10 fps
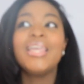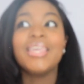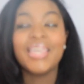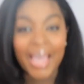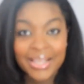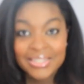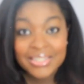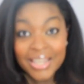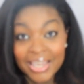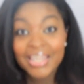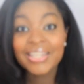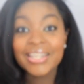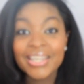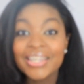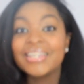Yes,
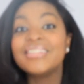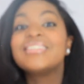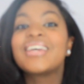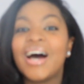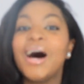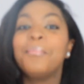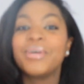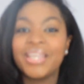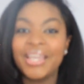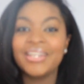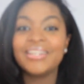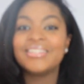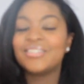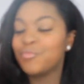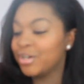it is
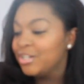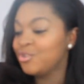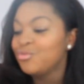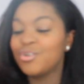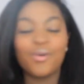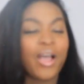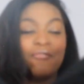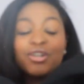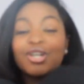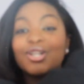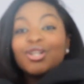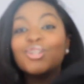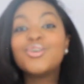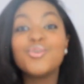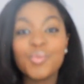complicated when you don't have a
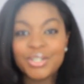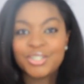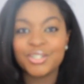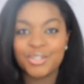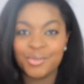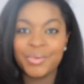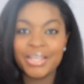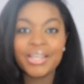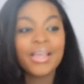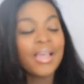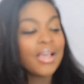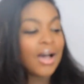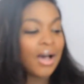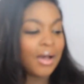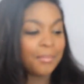clue what you're doing
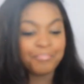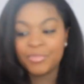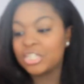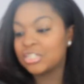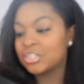um, to